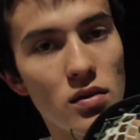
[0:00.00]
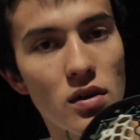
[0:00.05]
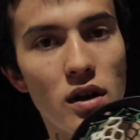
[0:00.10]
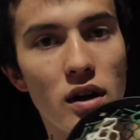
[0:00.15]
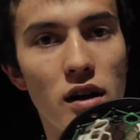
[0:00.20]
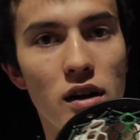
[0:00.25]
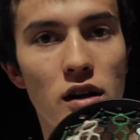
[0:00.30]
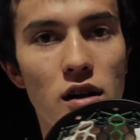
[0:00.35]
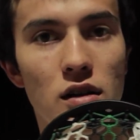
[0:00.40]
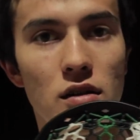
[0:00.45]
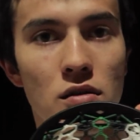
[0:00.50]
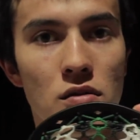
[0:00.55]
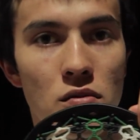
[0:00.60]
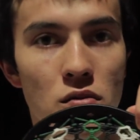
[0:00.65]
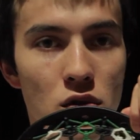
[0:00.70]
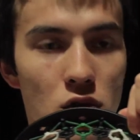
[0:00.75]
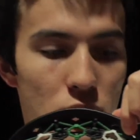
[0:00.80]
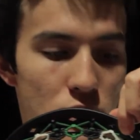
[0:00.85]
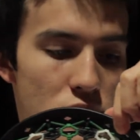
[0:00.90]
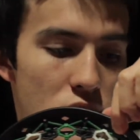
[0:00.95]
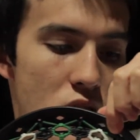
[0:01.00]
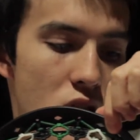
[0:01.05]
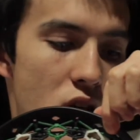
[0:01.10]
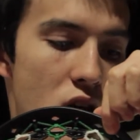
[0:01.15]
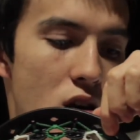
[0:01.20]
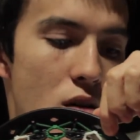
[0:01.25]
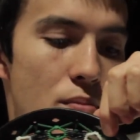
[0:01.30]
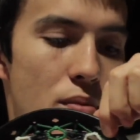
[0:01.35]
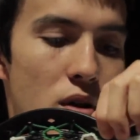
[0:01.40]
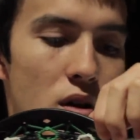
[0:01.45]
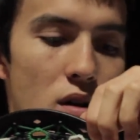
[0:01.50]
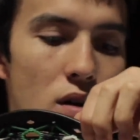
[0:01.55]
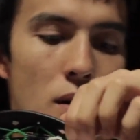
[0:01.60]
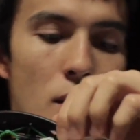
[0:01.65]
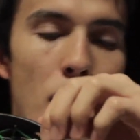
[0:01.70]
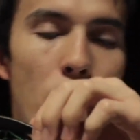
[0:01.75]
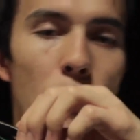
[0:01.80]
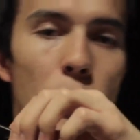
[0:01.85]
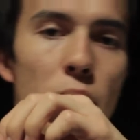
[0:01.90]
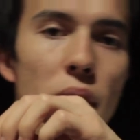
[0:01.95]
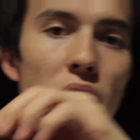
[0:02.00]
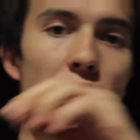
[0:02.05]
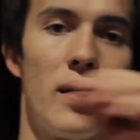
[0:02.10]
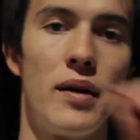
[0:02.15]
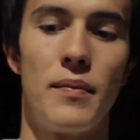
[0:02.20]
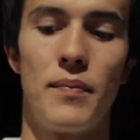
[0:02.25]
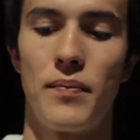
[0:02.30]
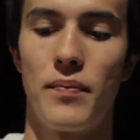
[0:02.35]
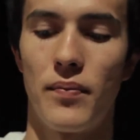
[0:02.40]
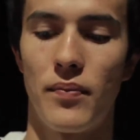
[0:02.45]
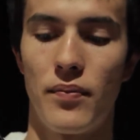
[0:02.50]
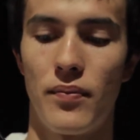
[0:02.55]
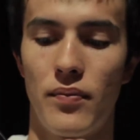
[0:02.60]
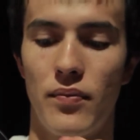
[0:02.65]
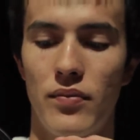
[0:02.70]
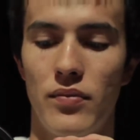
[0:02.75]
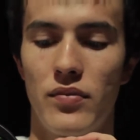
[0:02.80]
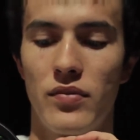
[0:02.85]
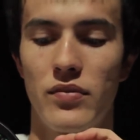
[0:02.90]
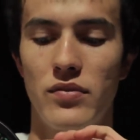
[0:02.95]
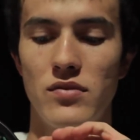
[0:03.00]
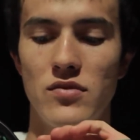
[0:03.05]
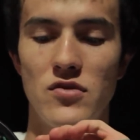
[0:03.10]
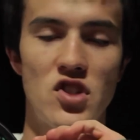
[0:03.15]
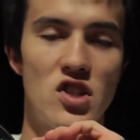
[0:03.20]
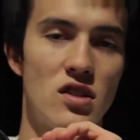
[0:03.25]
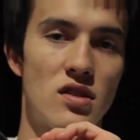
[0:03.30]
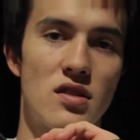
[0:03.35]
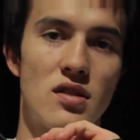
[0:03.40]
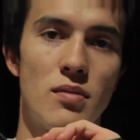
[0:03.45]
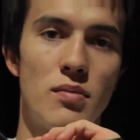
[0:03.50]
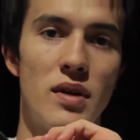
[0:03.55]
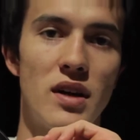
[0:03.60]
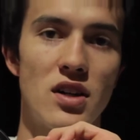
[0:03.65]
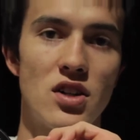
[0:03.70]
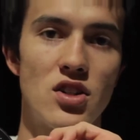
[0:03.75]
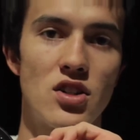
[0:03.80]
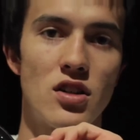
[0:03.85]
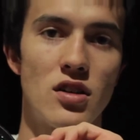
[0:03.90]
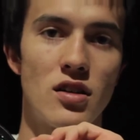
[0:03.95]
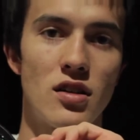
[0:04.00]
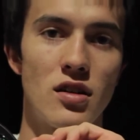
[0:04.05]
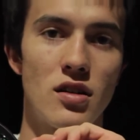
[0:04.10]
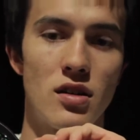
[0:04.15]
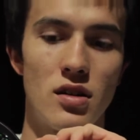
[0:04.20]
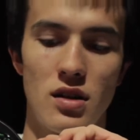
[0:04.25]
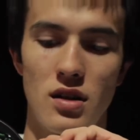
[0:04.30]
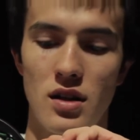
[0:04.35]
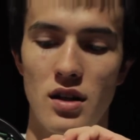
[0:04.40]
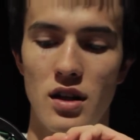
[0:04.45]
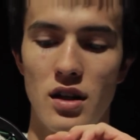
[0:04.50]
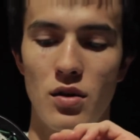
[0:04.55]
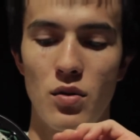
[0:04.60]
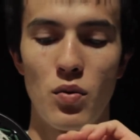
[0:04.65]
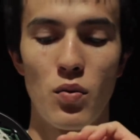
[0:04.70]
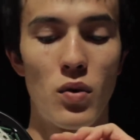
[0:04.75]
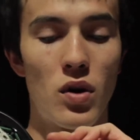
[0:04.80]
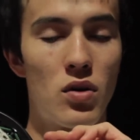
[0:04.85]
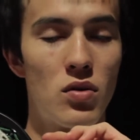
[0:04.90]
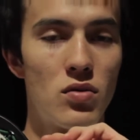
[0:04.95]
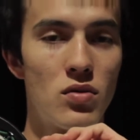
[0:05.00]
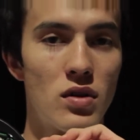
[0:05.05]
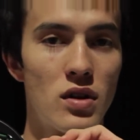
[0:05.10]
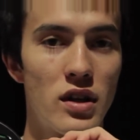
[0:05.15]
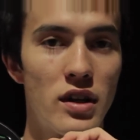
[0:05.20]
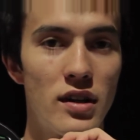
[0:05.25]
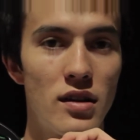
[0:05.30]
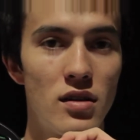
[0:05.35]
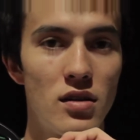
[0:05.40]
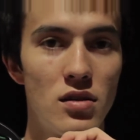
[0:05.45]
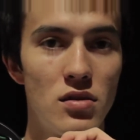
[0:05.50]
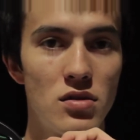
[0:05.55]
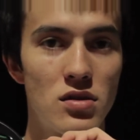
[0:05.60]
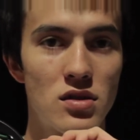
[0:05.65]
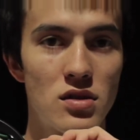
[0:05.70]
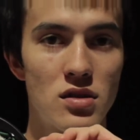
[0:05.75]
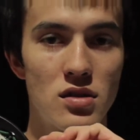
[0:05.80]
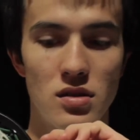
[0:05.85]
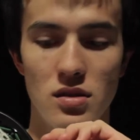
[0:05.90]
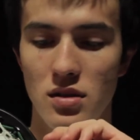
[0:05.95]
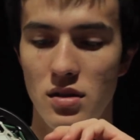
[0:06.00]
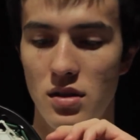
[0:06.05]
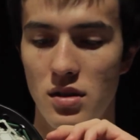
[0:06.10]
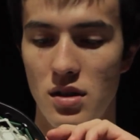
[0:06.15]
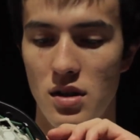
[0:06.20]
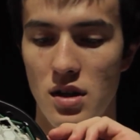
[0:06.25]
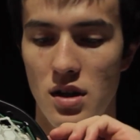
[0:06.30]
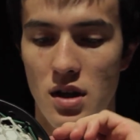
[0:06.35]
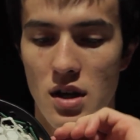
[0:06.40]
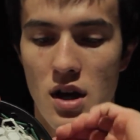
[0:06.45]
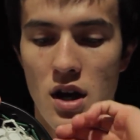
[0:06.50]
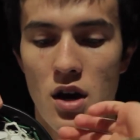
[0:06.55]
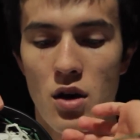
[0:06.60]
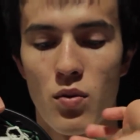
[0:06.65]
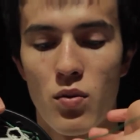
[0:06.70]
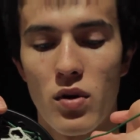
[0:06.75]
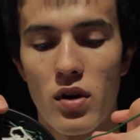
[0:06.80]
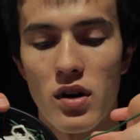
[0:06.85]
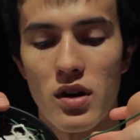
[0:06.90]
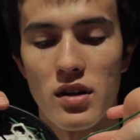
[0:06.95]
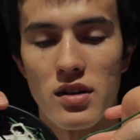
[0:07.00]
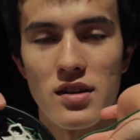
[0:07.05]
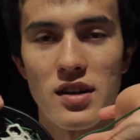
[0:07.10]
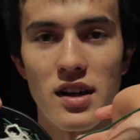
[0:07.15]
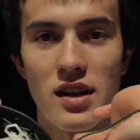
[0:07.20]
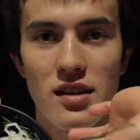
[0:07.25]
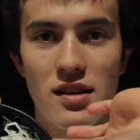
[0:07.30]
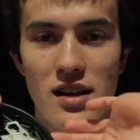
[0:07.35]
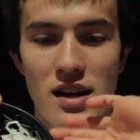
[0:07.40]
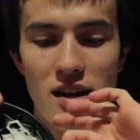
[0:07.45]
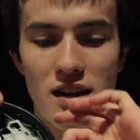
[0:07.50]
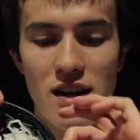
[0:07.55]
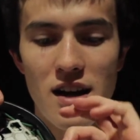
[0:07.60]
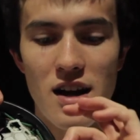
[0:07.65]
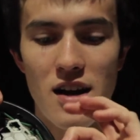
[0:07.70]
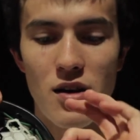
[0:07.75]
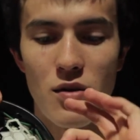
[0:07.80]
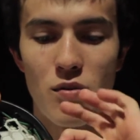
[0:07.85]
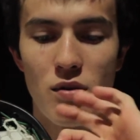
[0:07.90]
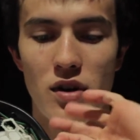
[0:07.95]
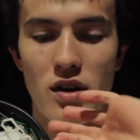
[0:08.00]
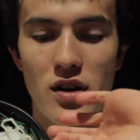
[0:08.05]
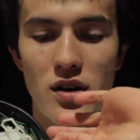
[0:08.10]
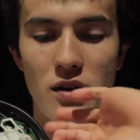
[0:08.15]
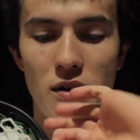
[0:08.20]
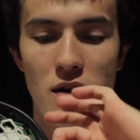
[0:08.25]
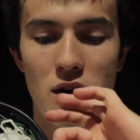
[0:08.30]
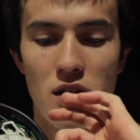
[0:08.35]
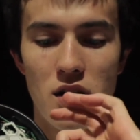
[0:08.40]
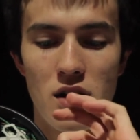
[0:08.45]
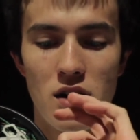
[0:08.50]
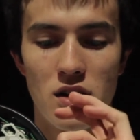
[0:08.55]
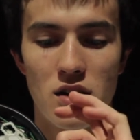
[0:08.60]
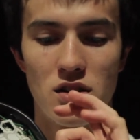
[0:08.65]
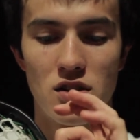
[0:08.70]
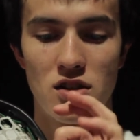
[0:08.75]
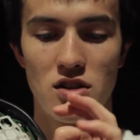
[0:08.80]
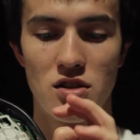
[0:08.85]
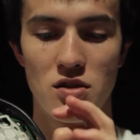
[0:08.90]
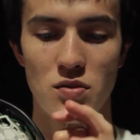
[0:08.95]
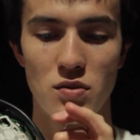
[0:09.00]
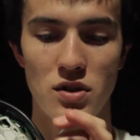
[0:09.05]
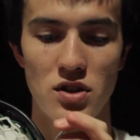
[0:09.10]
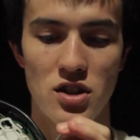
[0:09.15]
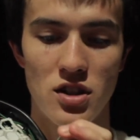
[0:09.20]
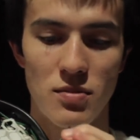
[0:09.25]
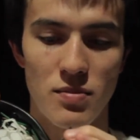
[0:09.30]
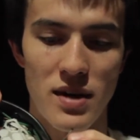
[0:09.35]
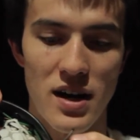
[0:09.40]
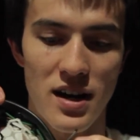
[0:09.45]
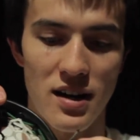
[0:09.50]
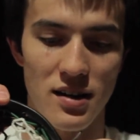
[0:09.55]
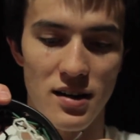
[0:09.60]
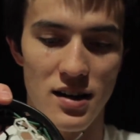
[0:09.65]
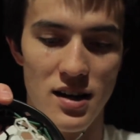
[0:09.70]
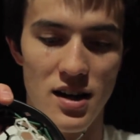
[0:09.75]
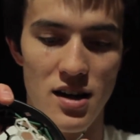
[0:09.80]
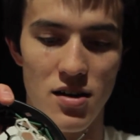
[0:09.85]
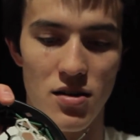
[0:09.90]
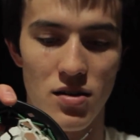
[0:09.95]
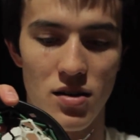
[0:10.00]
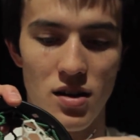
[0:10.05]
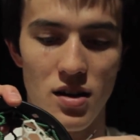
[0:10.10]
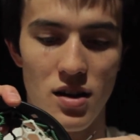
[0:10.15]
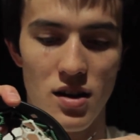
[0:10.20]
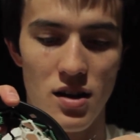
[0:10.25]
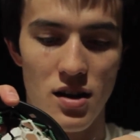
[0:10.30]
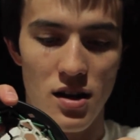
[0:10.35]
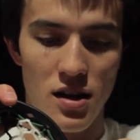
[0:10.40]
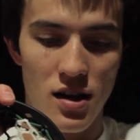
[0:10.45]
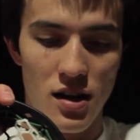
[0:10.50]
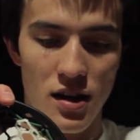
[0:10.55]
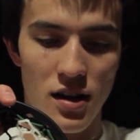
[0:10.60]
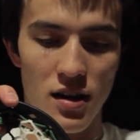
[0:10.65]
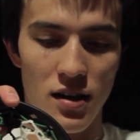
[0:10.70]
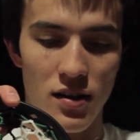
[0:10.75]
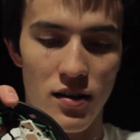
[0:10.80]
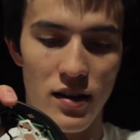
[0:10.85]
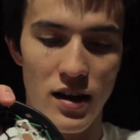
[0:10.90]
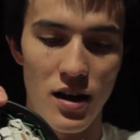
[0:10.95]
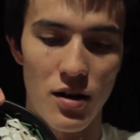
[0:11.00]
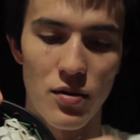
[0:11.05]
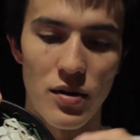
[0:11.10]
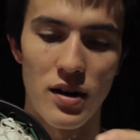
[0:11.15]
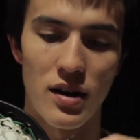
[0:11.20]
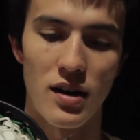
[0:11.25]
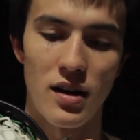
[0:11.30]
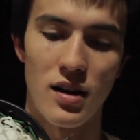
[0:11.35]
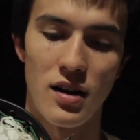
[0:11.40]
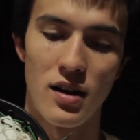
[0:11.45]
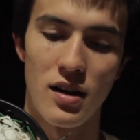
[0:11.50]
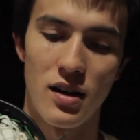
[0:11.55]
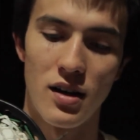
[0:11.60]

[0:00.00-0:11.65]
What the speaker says: any real play up here, but just to make sure it won't get loose, we're going to take that now and we're going to switch it back down. That way